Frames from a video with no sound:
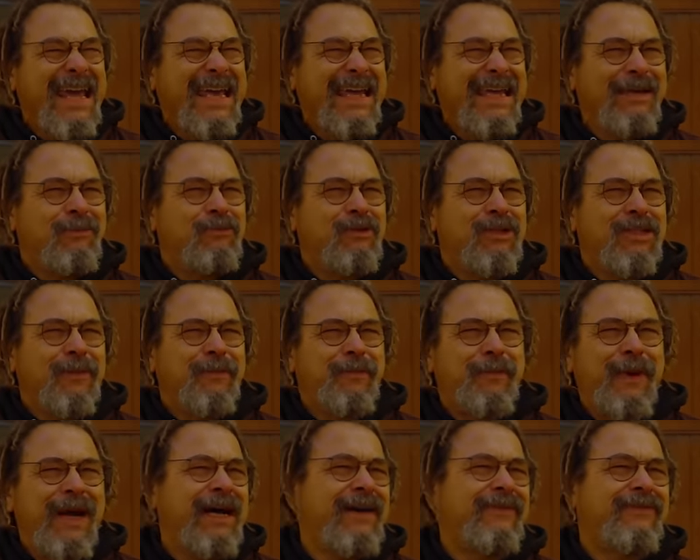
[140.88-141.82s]
he was a
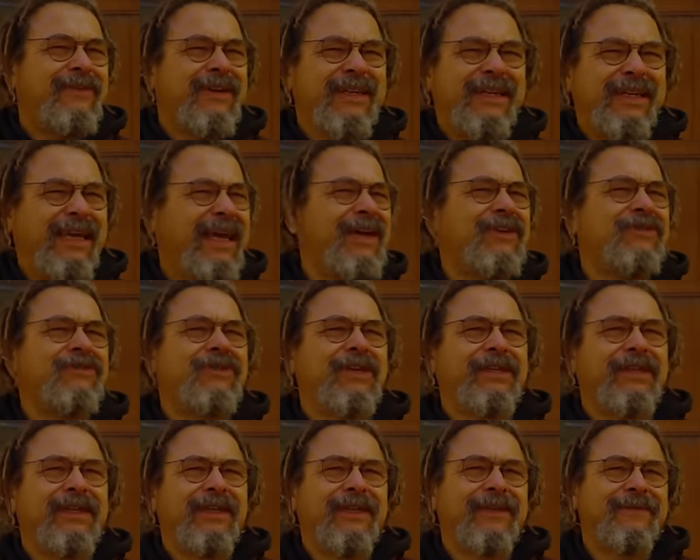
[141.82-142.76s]
bit of a git,
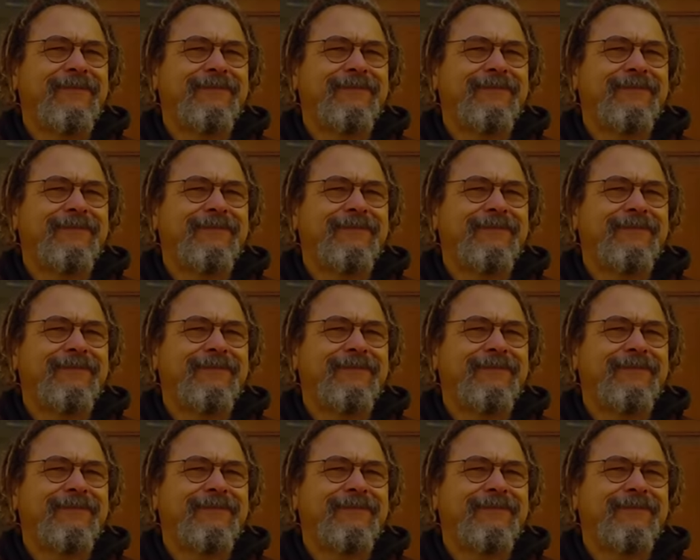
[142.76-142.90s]
really.